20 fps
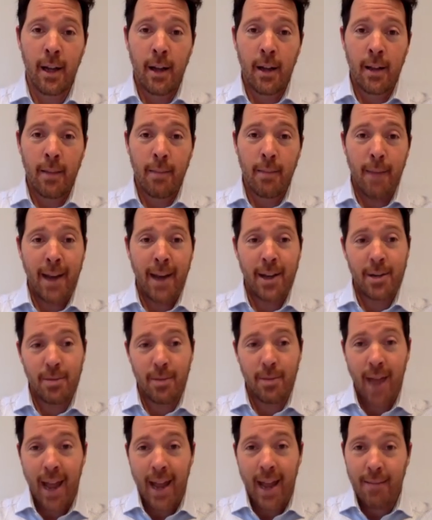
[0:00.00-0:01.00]
The
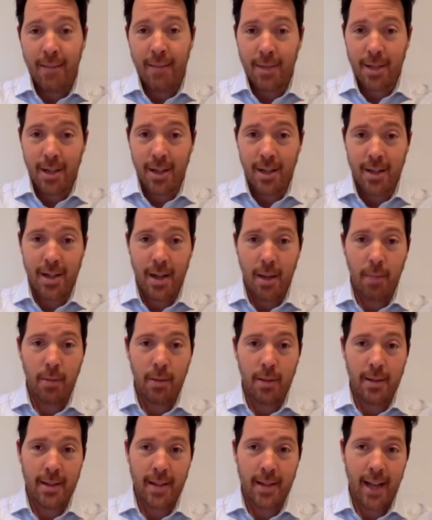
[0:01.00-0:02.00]
management aim to double
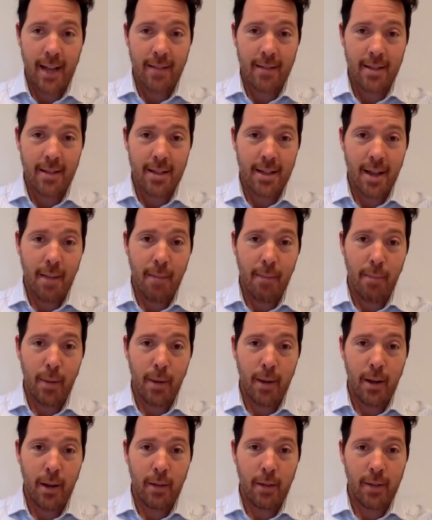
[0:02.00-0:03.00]
the sales of this
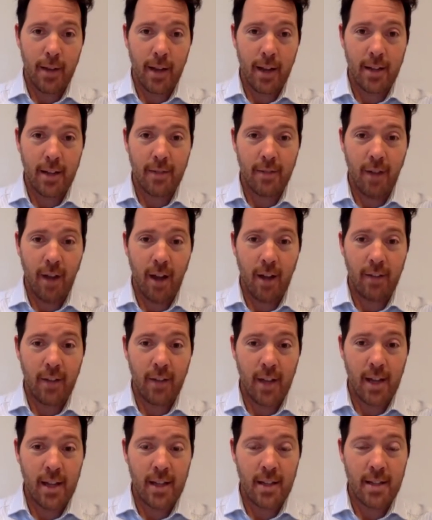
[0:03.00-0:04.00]
company over the next five
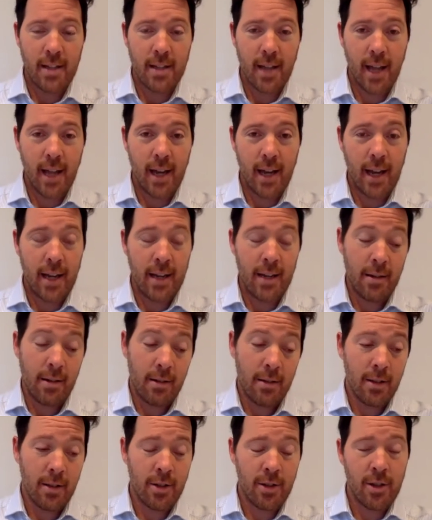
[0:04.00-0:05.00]
years, and, and you
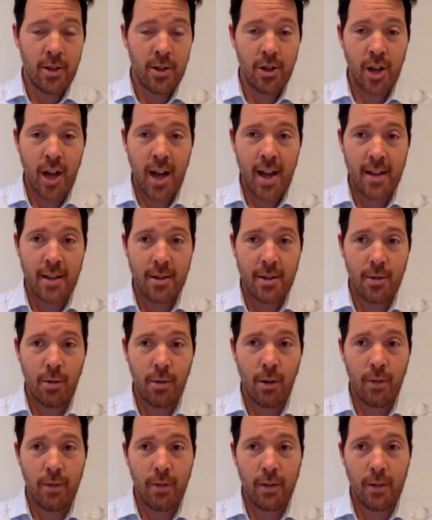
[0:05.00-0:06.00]
know the, the shares do
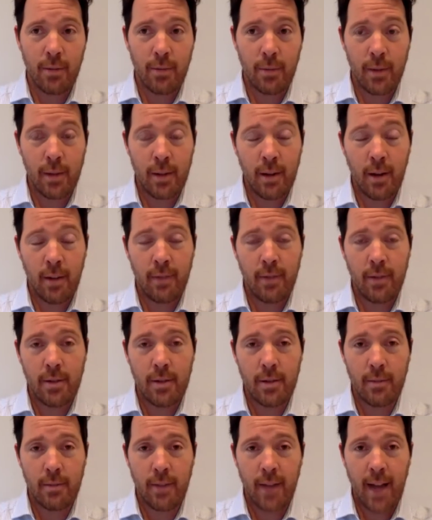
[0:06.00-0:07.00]
offer, in our view,
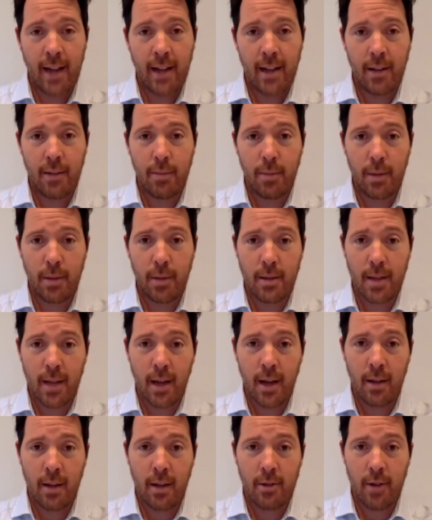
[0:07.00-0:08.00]
some value because they
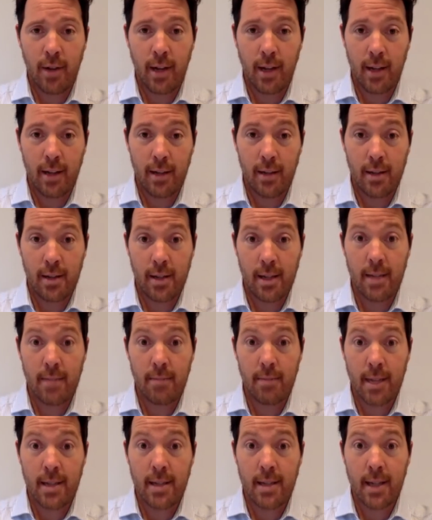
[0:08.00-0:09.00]
are trading at a steep
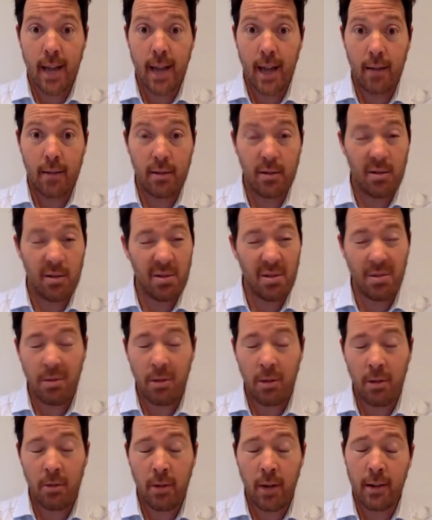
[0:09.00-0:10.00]
discount. You know, they're
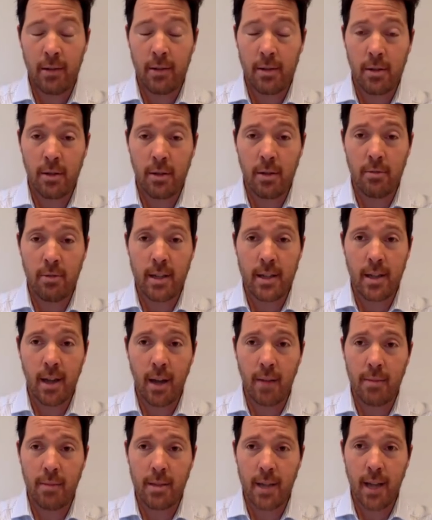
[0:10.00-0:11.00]
running around sort of three
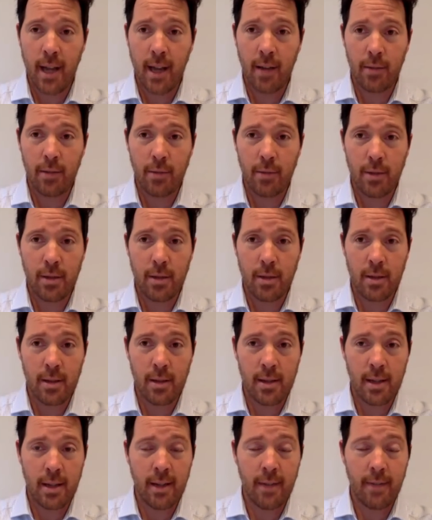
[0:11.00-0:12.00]
times sales, which is a
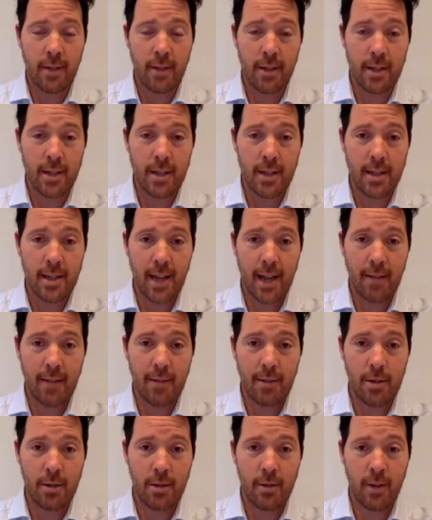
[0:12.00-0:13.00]
significant discount
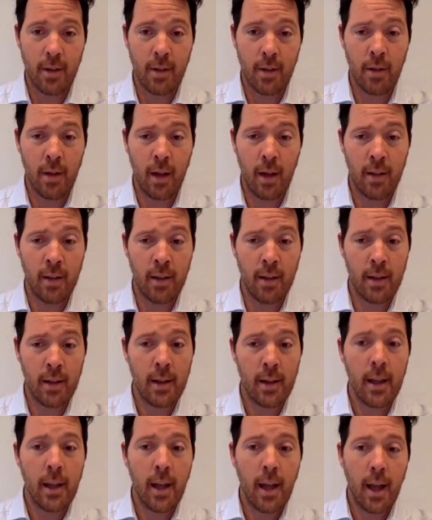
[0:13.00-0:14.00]
to sort of other
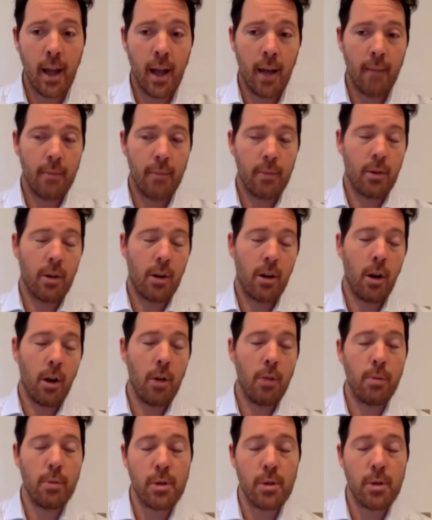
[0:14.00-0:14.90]
um, mm. global